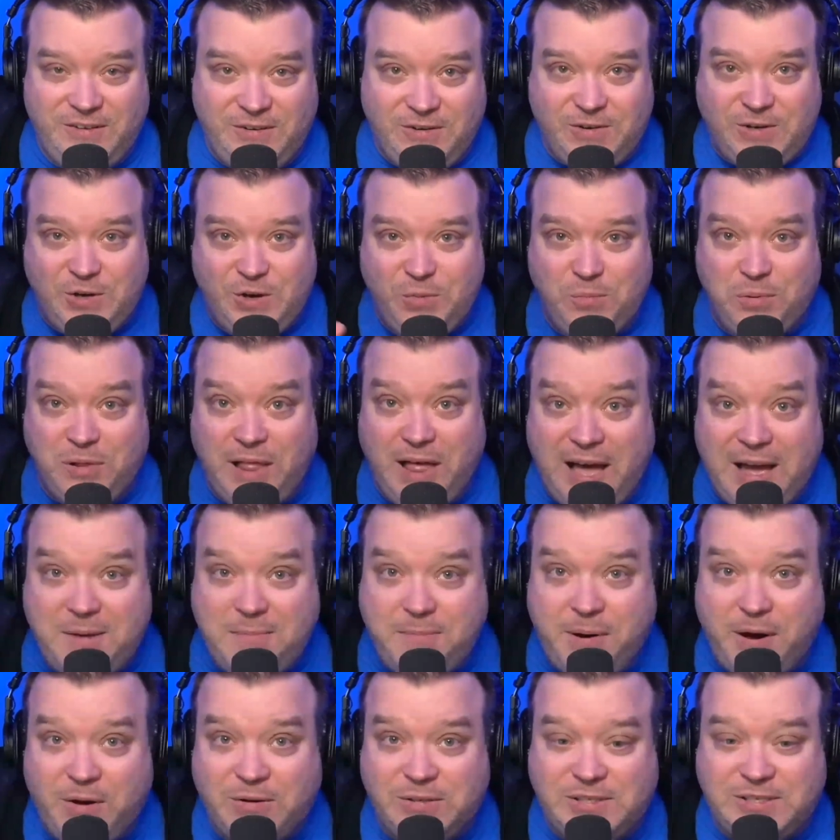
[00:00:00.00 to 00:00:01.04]
your two blog
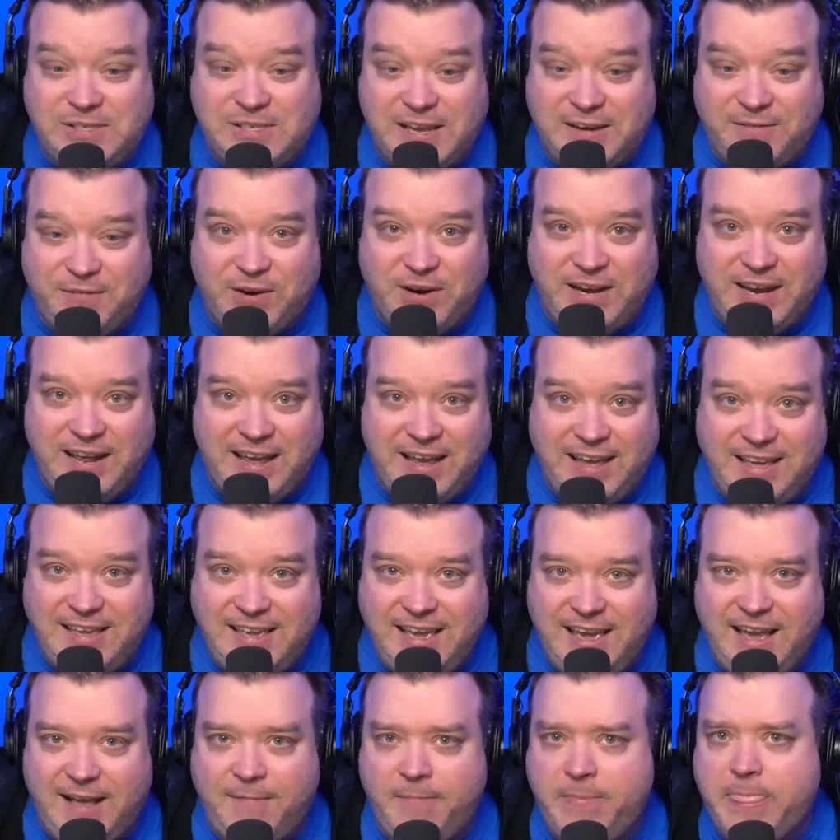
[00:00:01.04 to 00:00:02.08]
posts every day
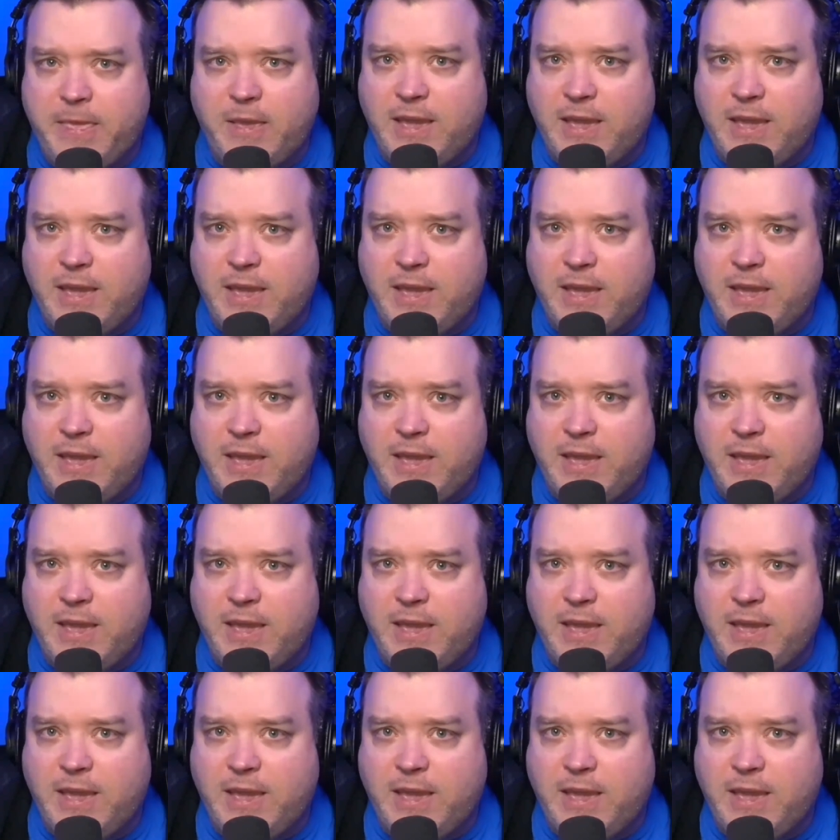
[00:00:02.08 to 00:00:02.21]
yeah